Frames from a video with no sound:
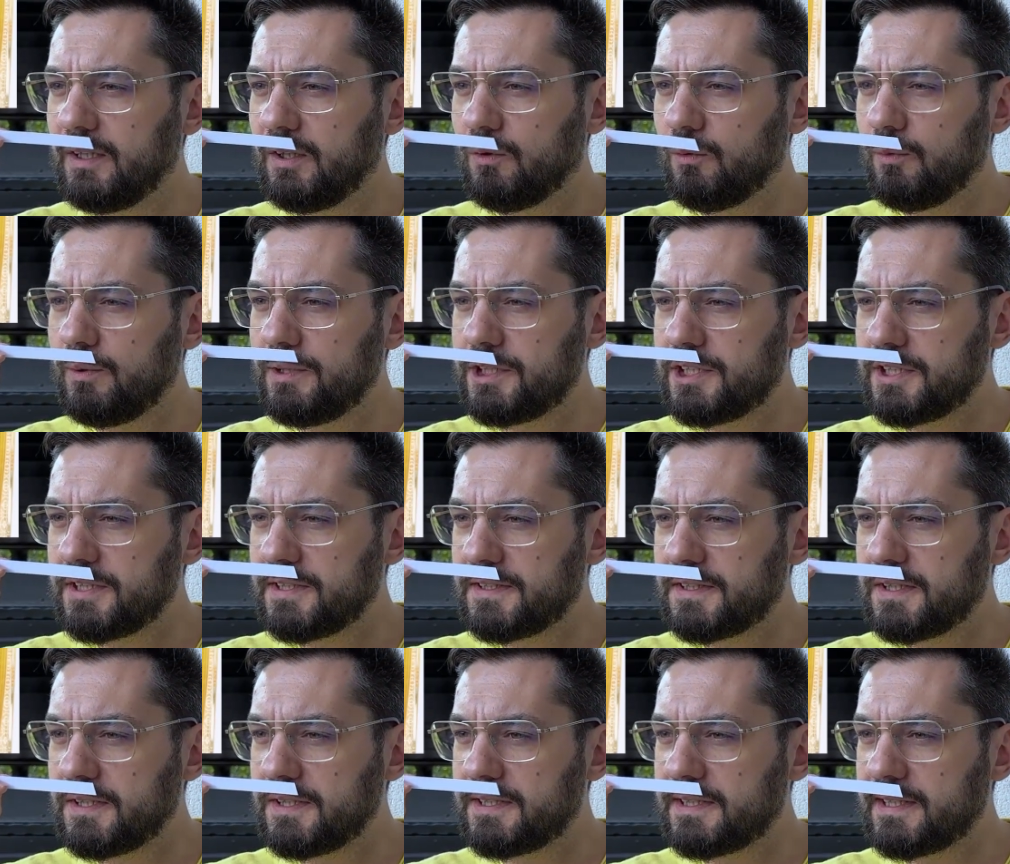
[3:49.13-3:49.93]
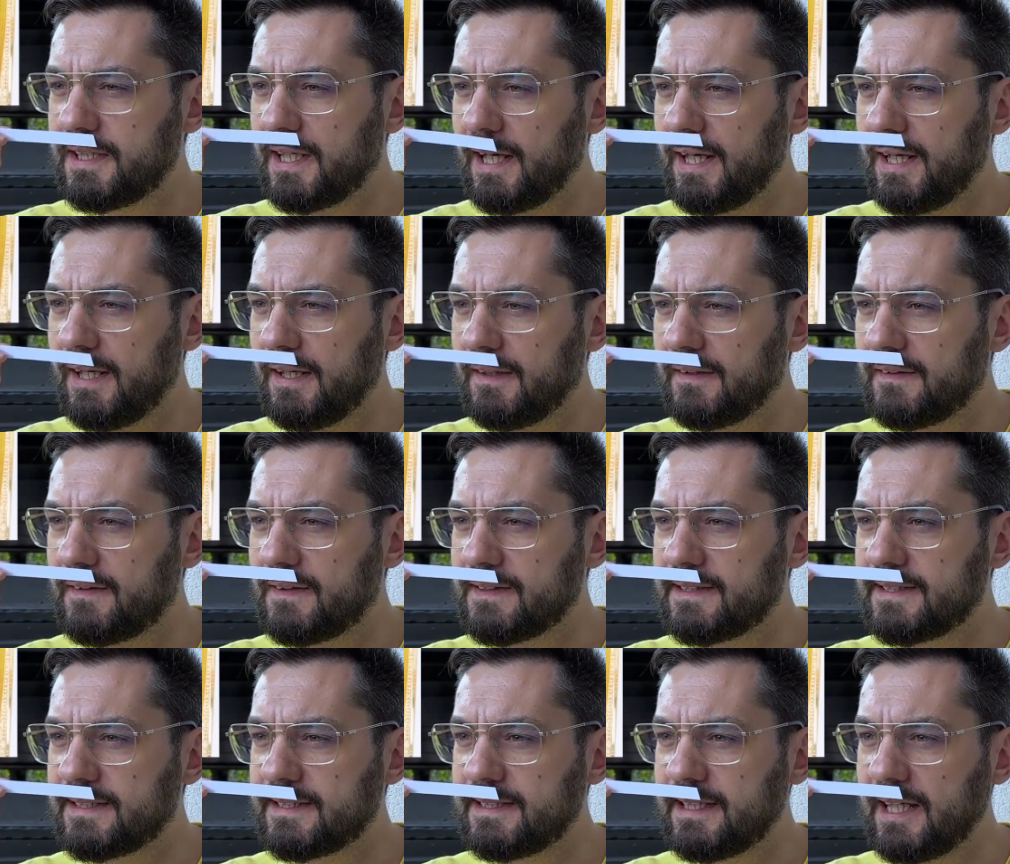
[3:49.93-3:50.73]
which is to say the
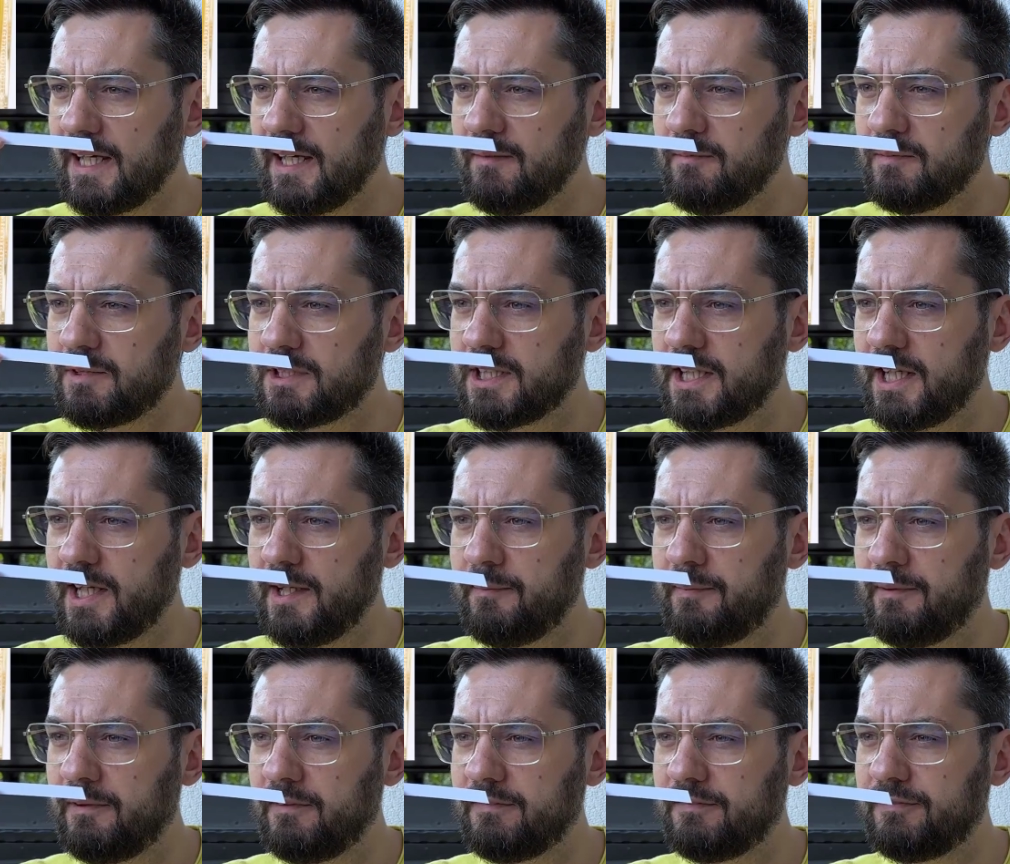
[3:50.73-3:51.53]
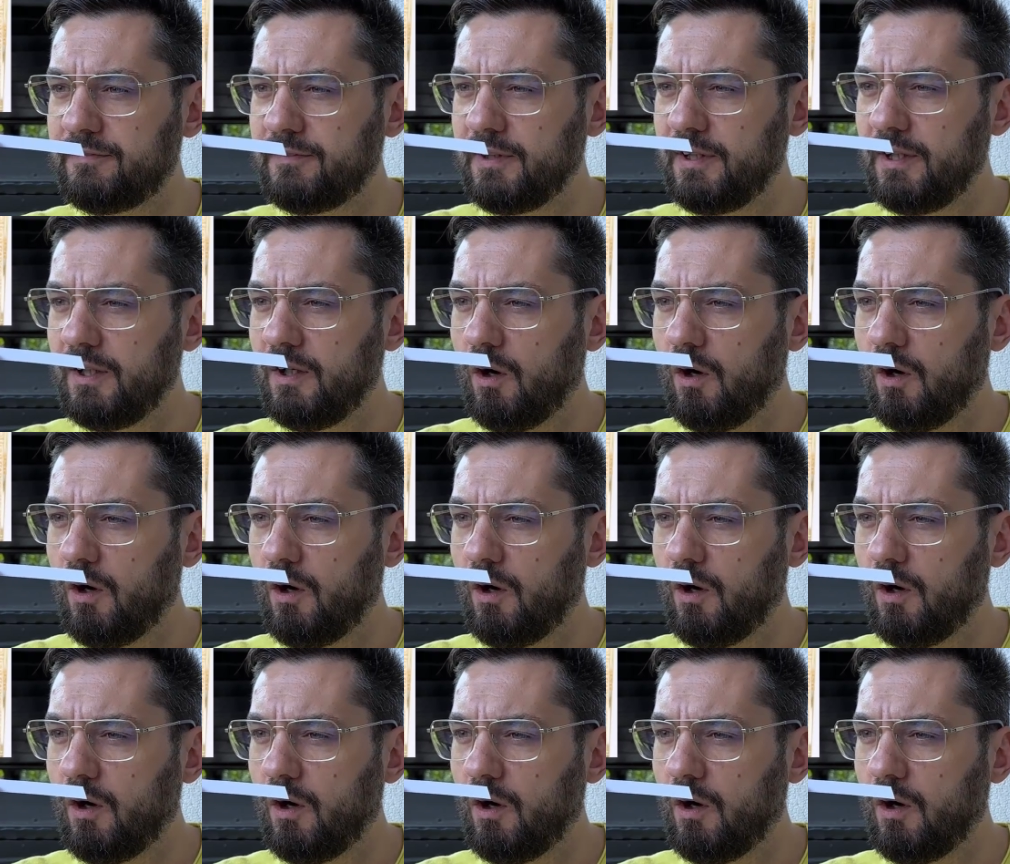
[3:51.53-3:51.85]
same type of